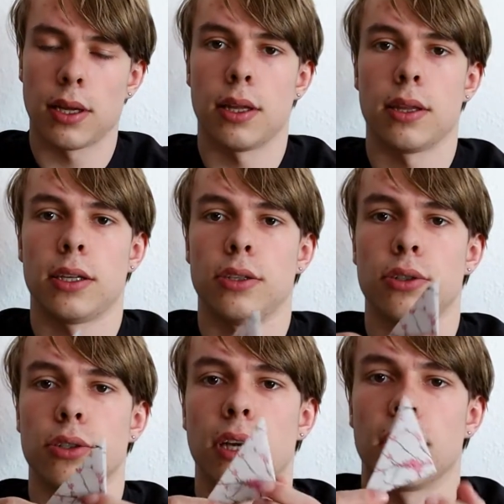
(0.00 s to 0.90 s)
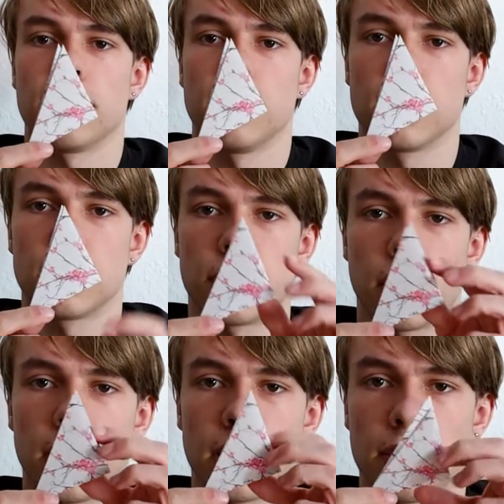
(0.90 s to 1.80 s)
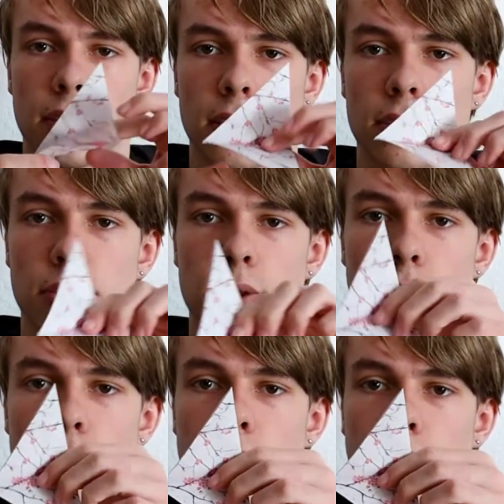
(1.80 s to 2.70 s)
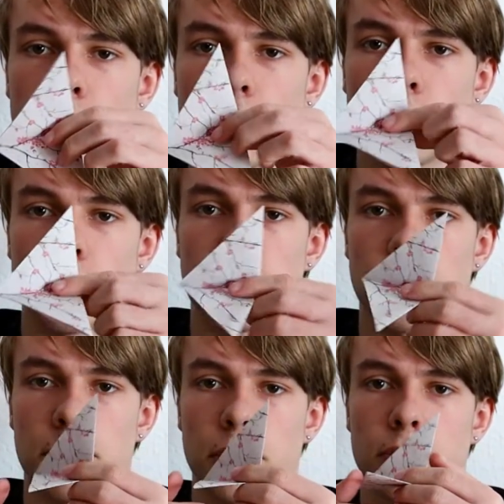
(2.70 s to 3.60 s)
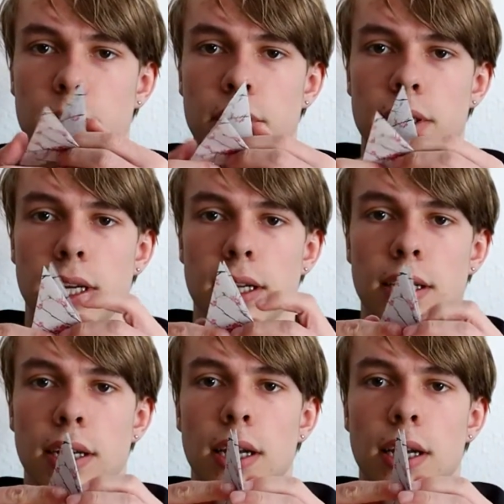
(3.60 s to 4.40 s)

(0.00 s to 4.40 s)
And then you should have this triangle that you could technically flip open again